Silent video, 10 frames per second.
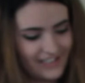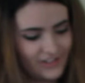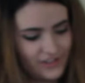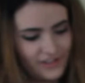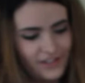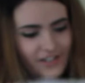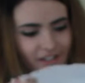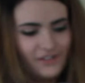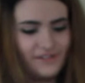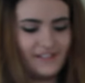
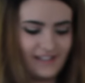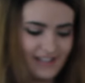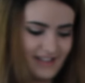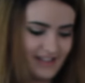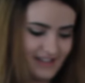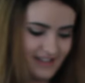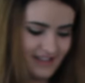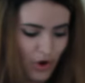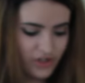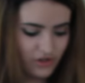t-shirt uses these.
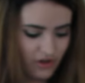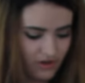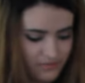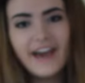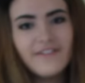Portugal.